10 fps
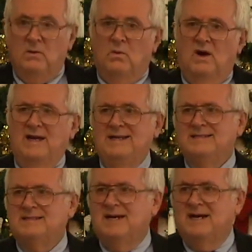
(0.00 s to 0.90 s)
Why
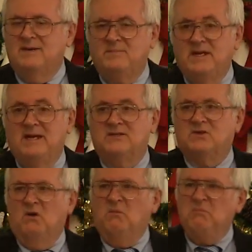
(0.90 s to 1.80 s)
is God being
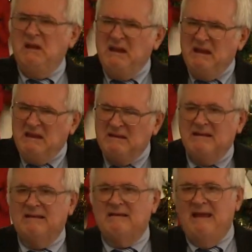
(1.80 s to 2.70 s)
so
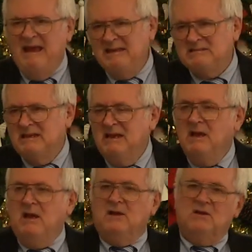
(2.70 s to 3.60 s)
mean and
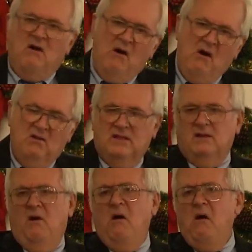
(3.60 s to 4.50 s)
nasty to all,
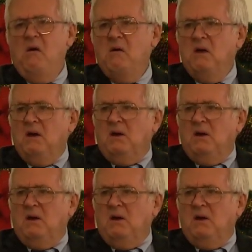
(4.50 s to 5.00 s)
oh,